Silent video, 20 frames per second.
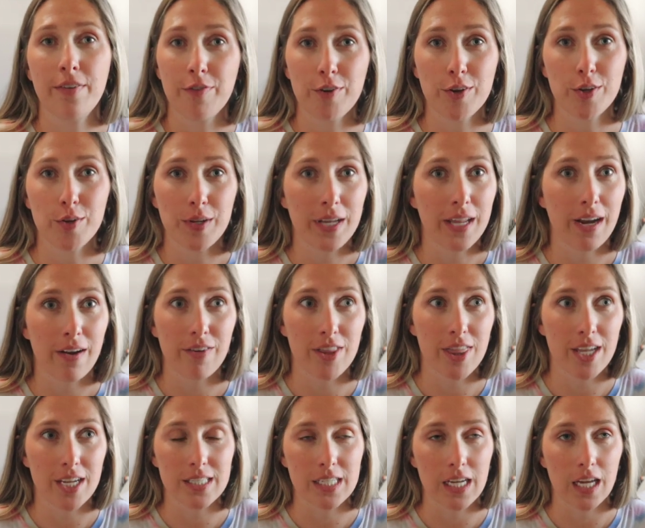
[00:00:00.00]
for you to get
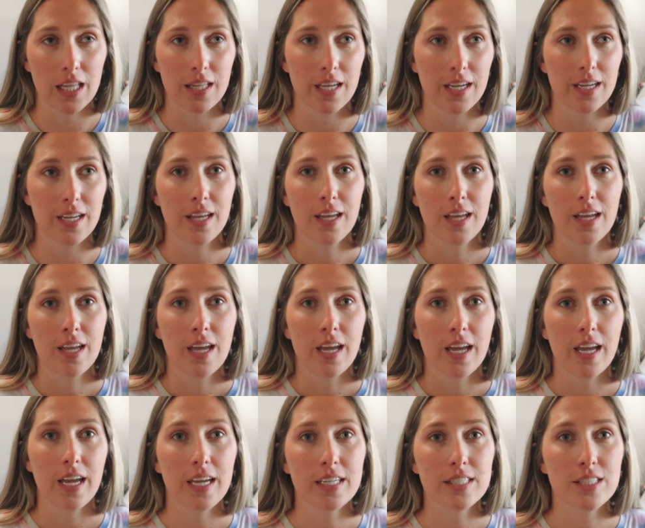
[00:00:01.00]
everything done. Like
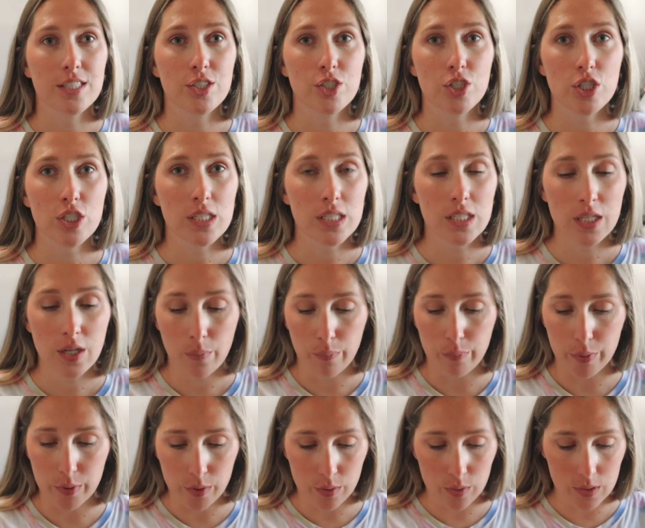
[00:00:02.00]
it's just to
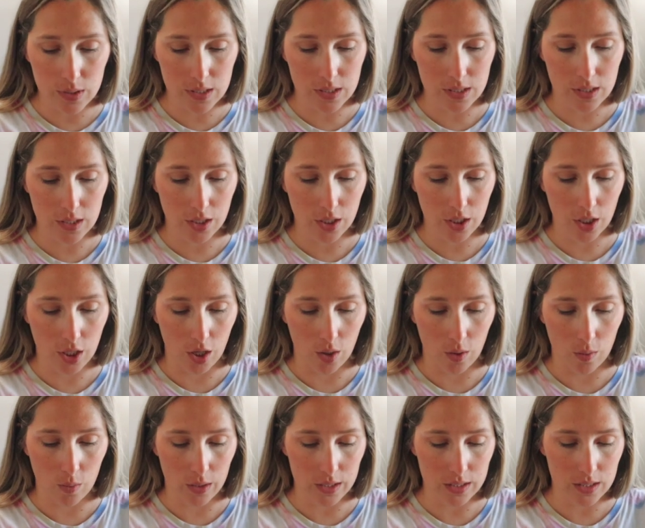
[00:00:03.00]
boost, you
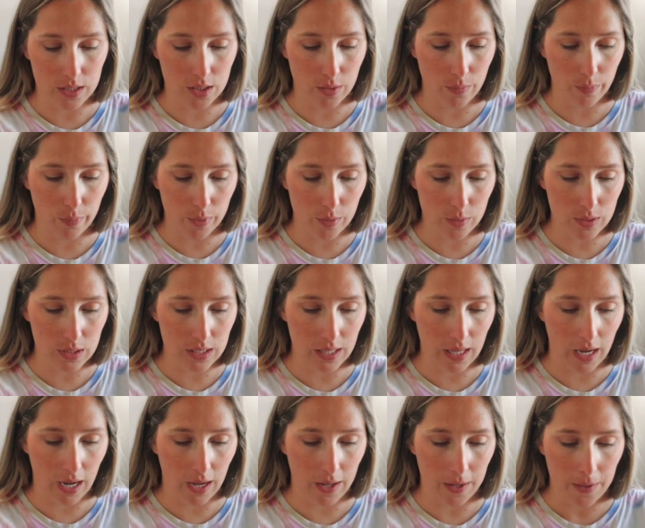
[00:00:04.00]
know, it's to boost
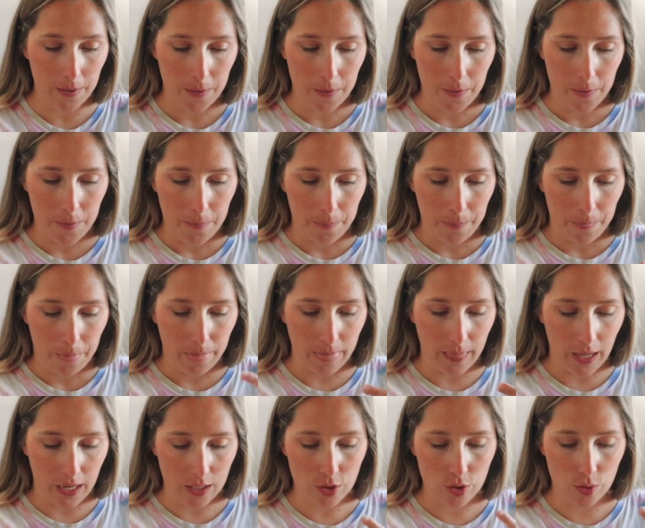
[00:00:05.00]
that
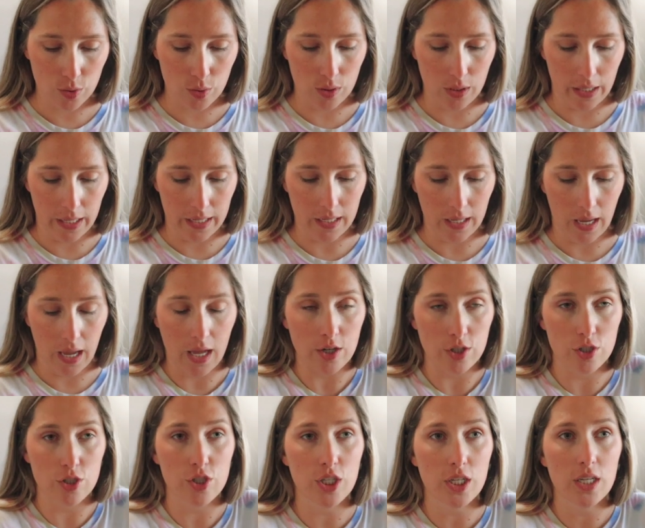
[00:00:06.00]
natural like
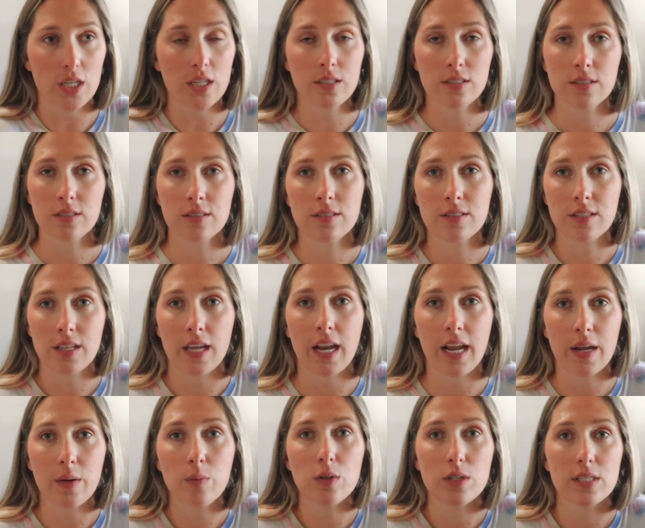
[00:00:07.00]
energy. And
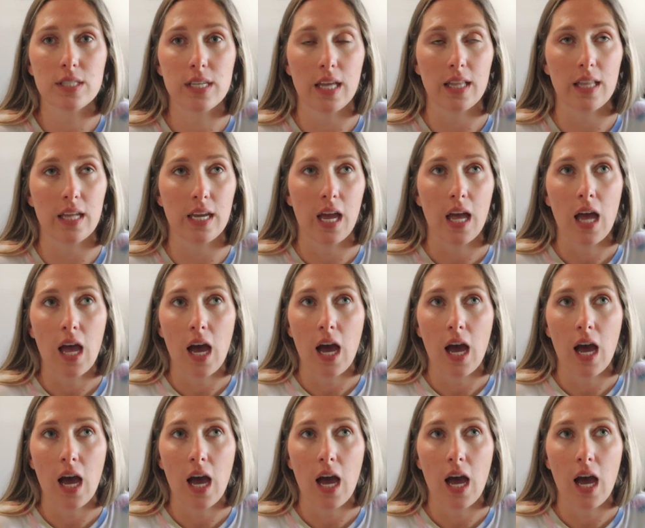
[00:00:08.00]
I will say like